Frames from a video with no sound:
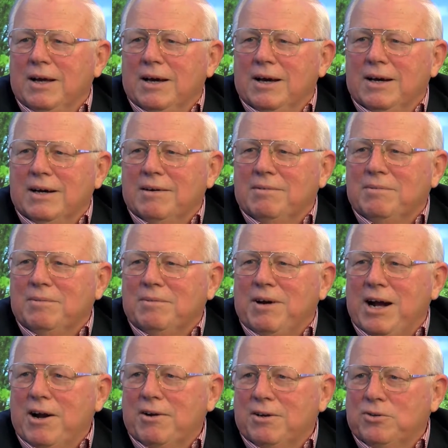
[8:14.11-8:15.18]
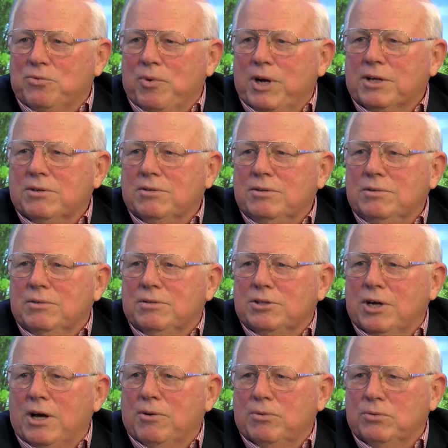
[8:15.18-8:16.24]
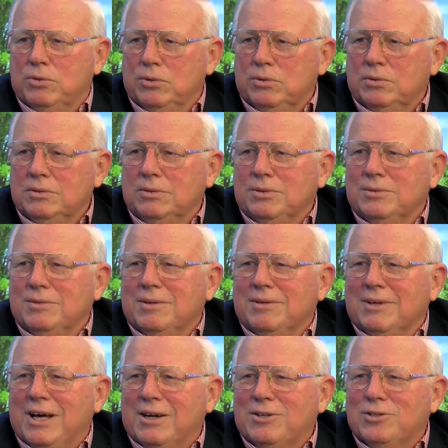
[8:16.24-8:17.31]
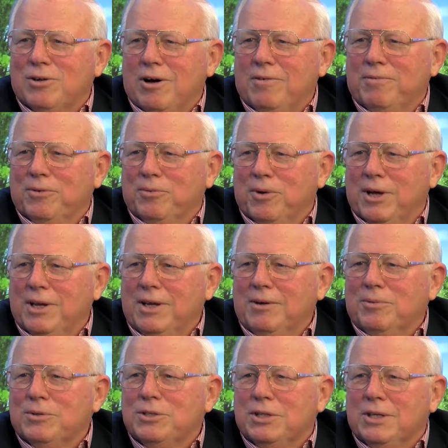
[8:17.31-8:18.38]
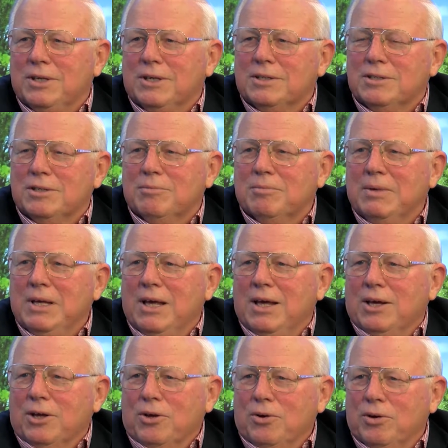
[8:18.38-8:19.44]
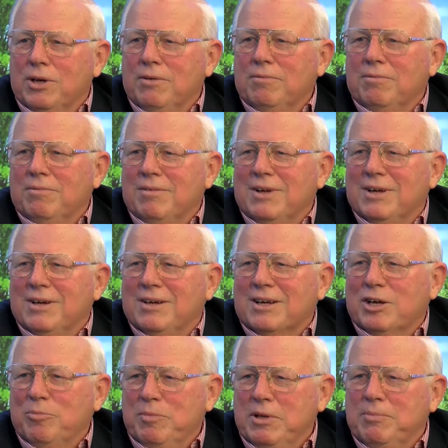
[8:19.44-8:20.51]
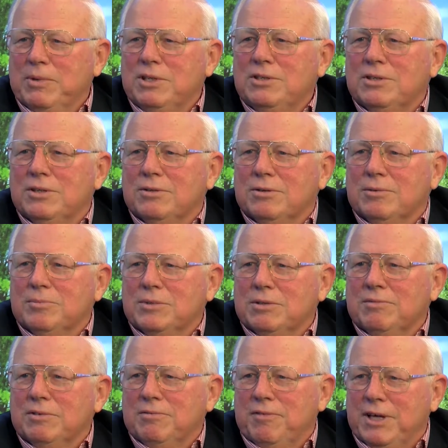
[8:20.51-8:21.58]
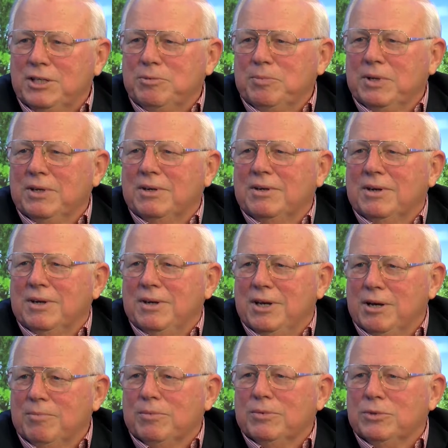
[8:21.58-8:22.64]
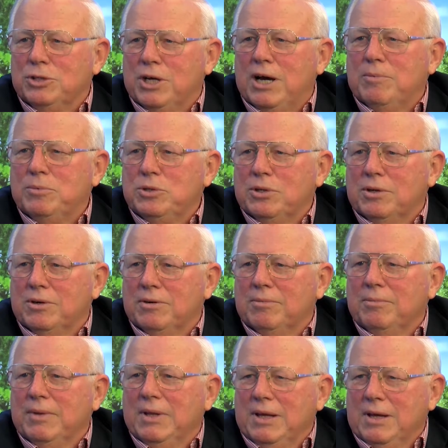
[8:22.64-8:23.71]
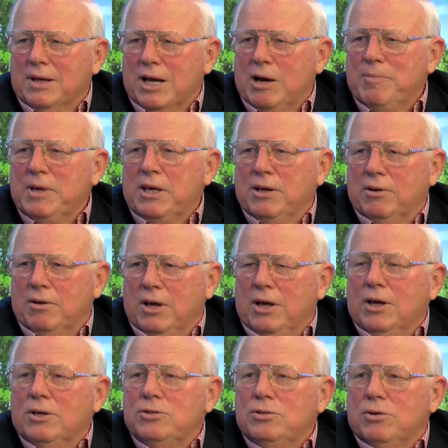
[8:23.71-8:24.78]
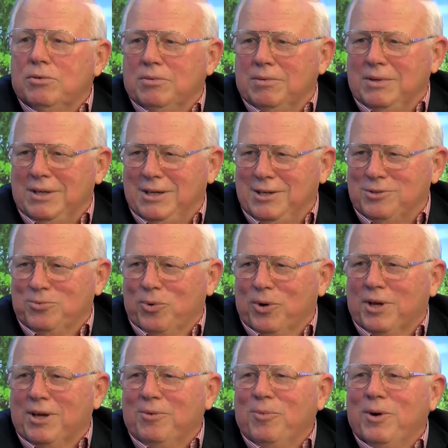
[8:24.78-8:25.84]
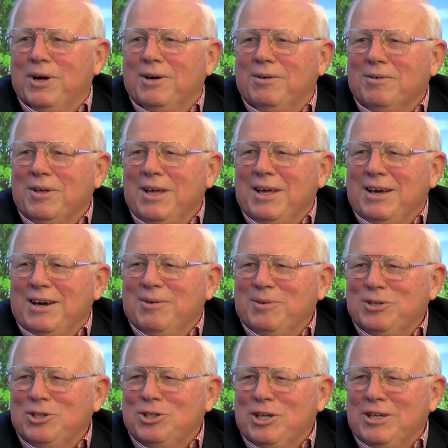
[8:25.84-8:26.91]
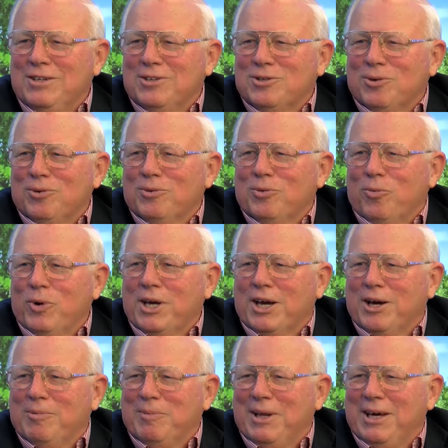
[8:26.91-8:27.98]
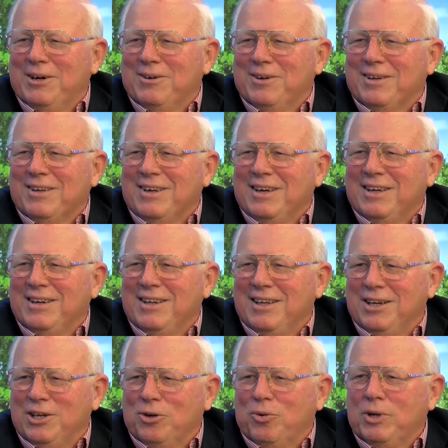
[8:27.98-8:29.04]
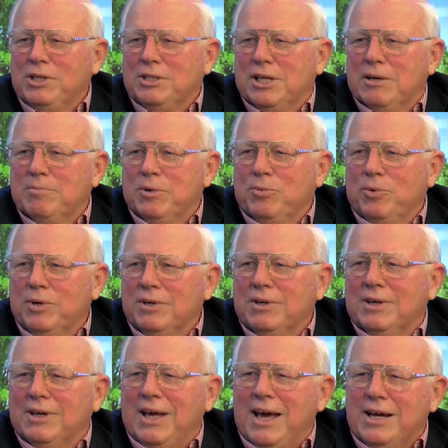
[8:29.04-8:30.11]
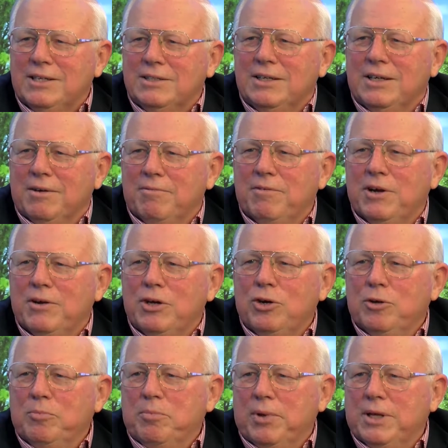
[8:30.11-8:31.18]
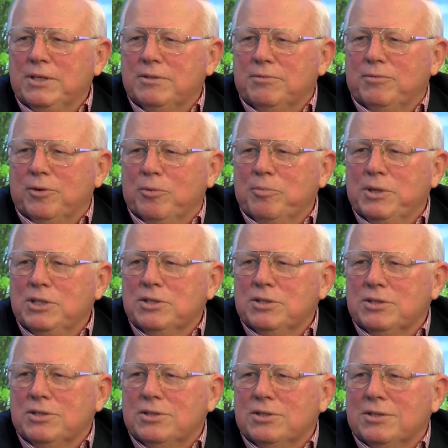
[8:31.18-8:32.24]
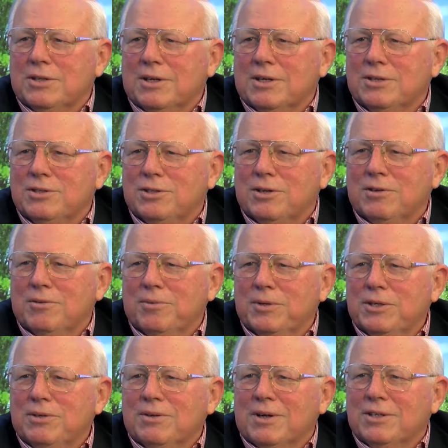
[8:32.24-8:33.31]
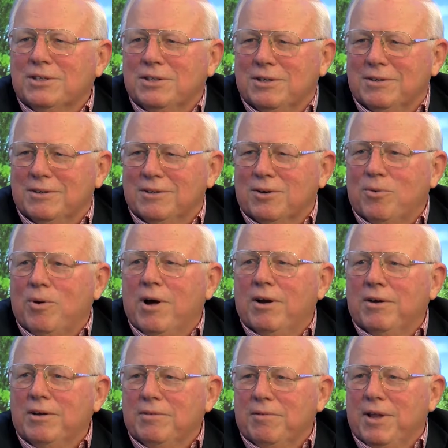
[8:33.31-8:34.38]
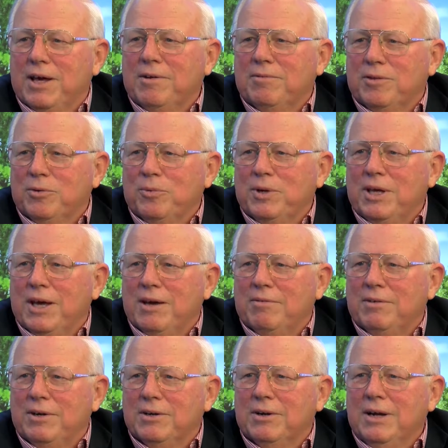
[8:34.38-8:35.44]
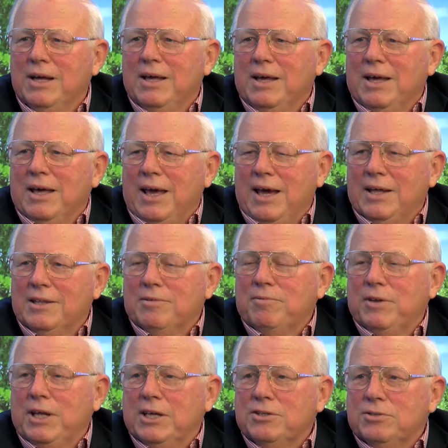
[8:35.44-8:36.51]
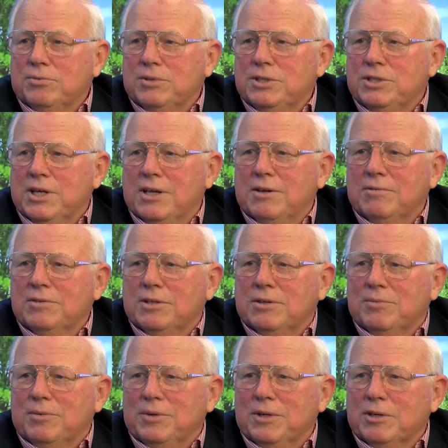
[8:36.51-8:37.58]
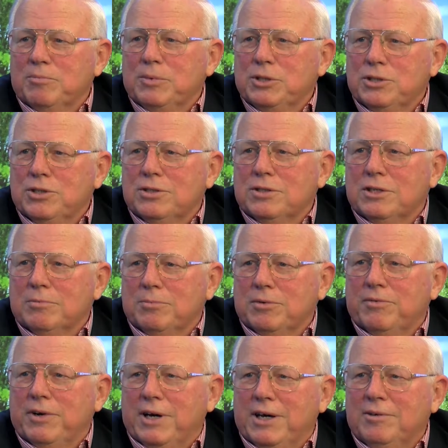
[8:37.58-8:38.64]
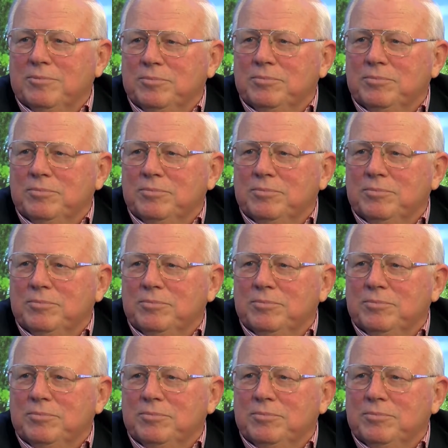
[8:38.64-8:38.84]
They've hired a director, John O'Toole, who's got us off and running. We're seeing some good commitments in terms of investment and number of jobs that are coming here. So it is working well. We just need to turn the wick up now and increase that. But we're actually a very good place for businesses to consider when you consider the quality of life that we have here and the financial incentives that we're in a position to provide.